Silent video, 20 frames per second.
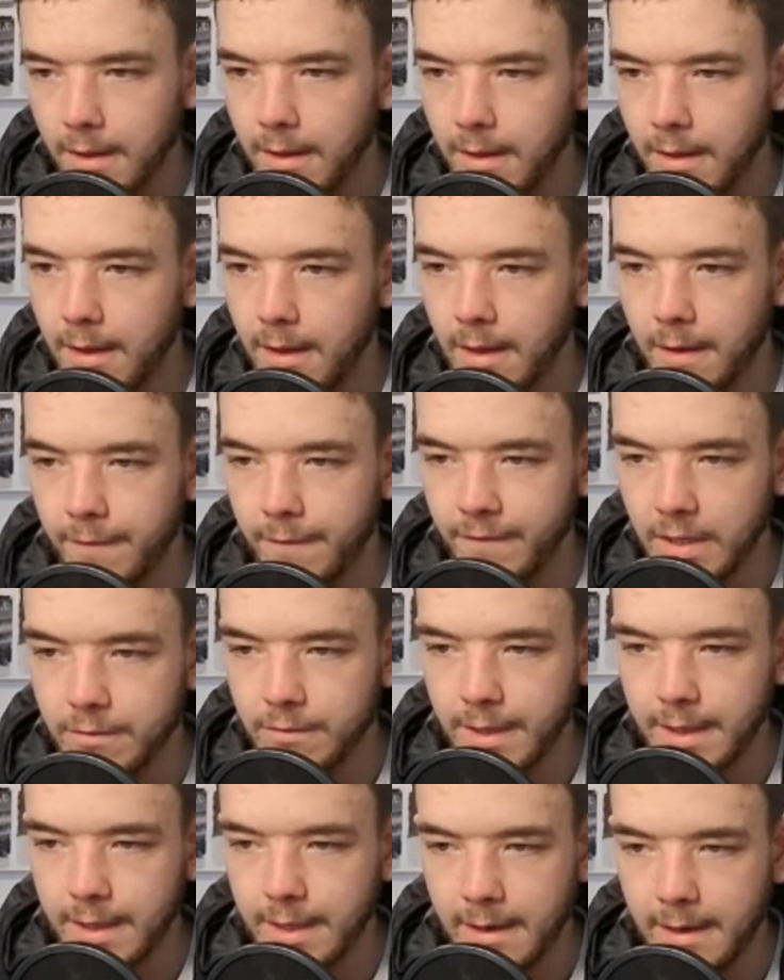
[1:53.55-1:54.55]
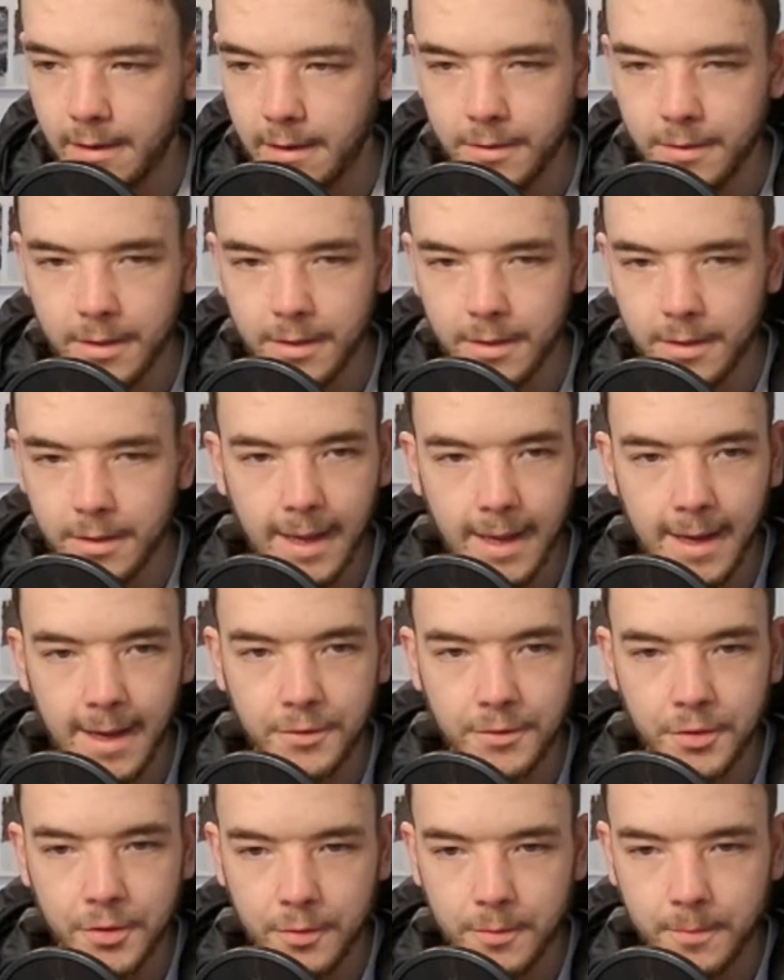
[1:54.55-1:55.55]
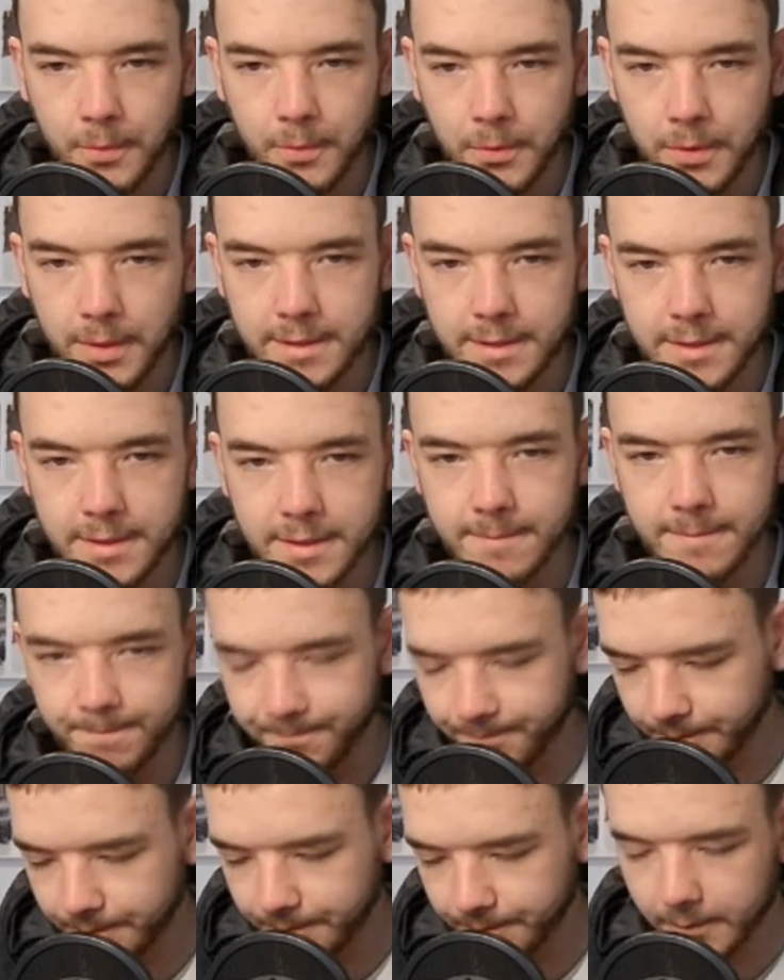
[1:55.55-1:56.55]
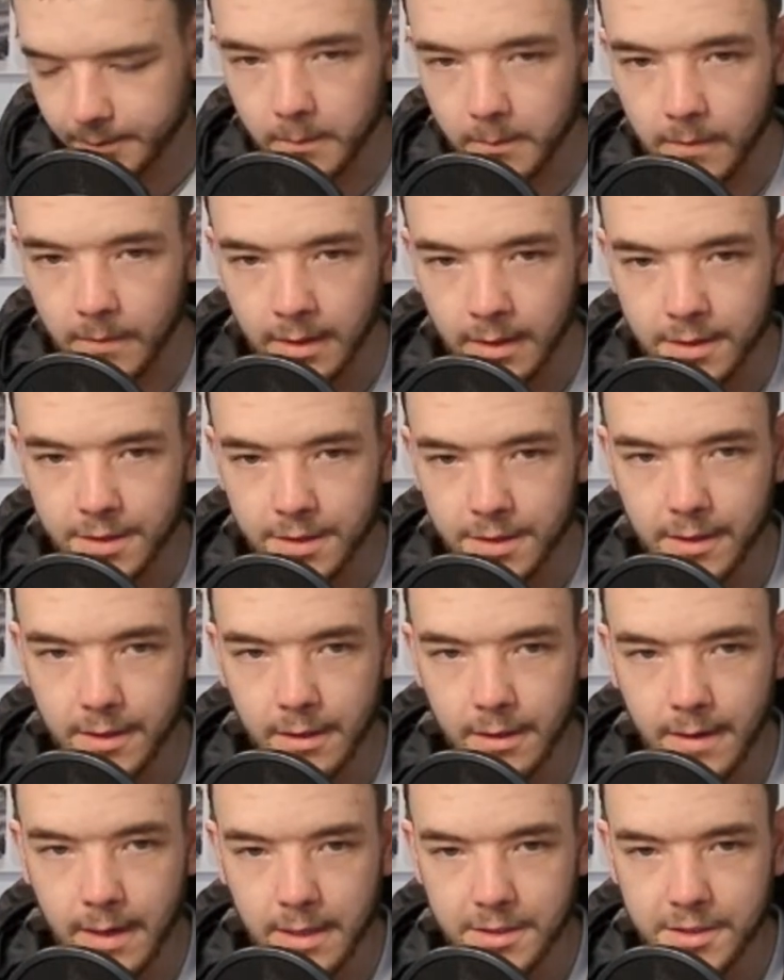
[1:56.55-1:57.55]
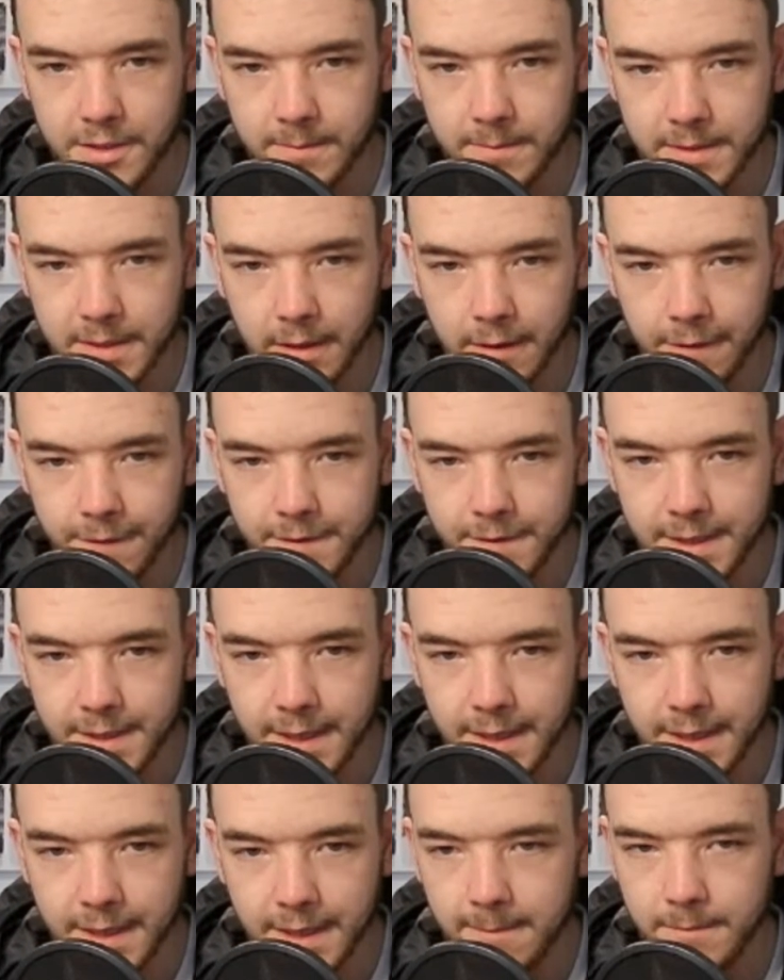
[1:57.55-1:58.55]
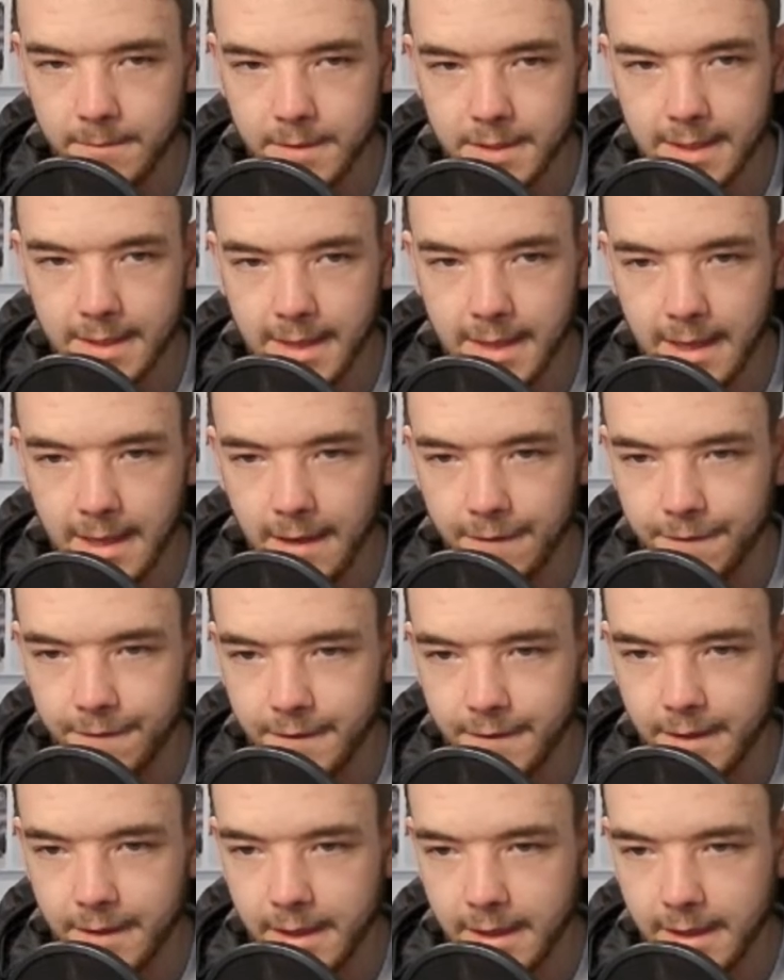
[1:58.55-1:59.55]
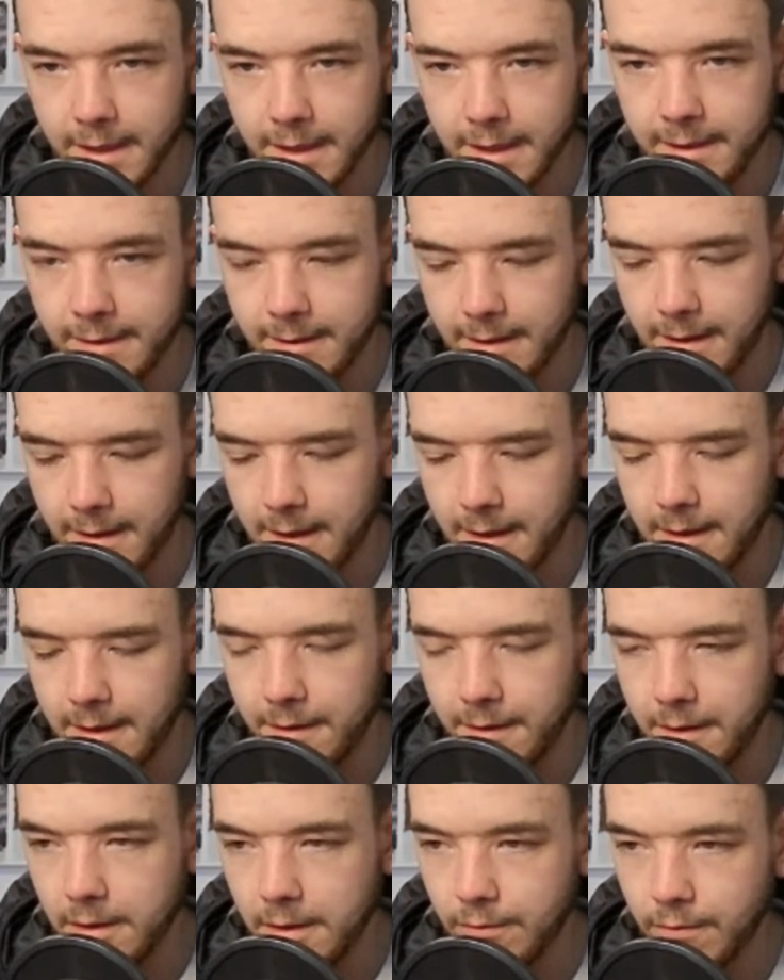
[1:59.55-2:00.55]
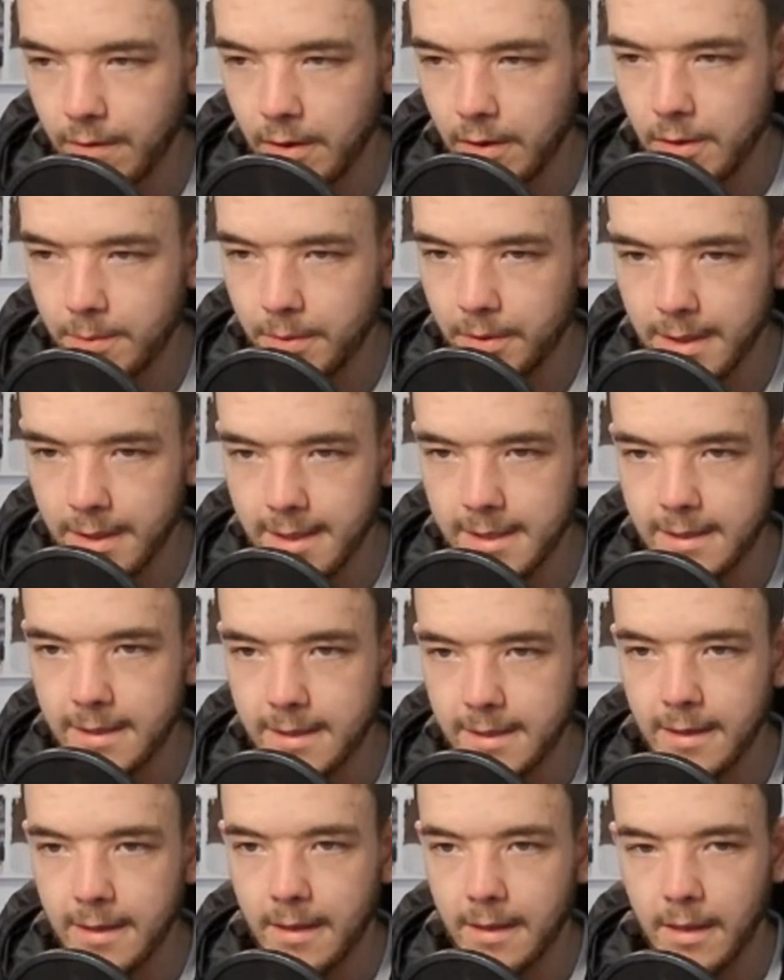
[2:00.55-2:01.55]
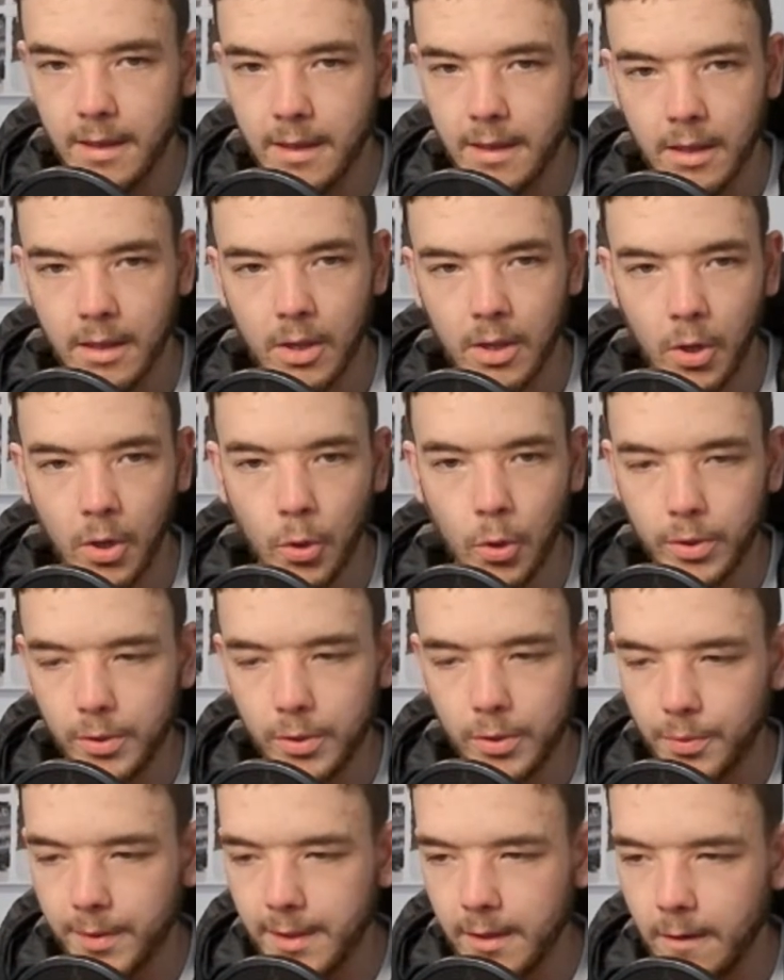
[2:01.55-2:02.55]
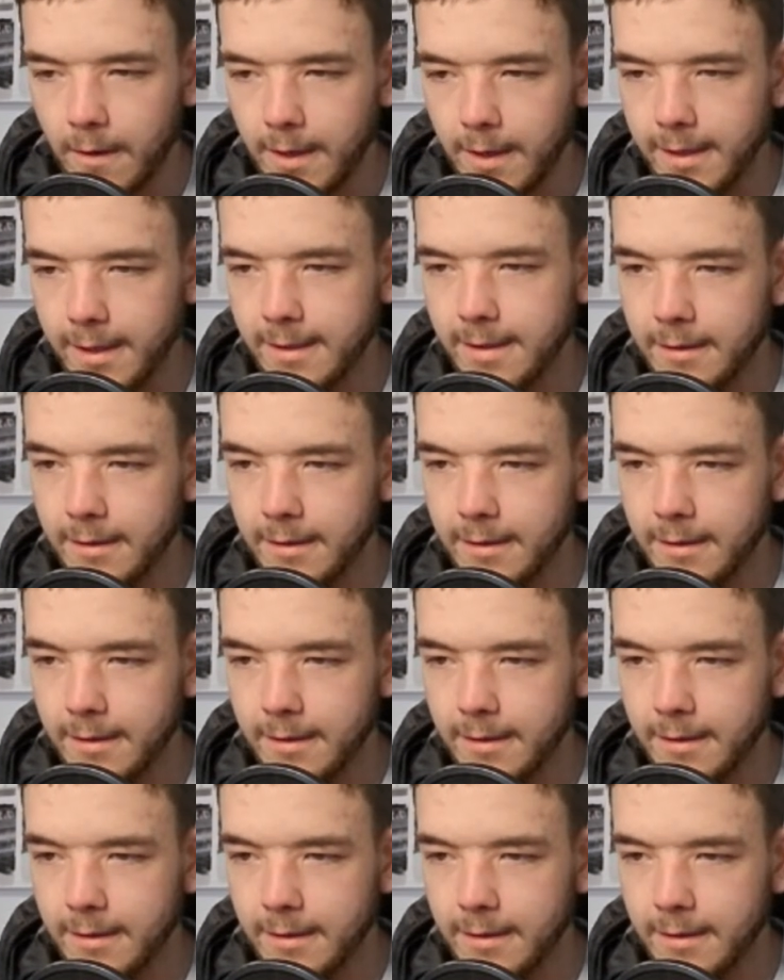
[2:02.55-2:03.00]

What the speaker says: Villarreal, and Young Boys. So there are some tough teams left in the Europa League. Who would we like? Who would we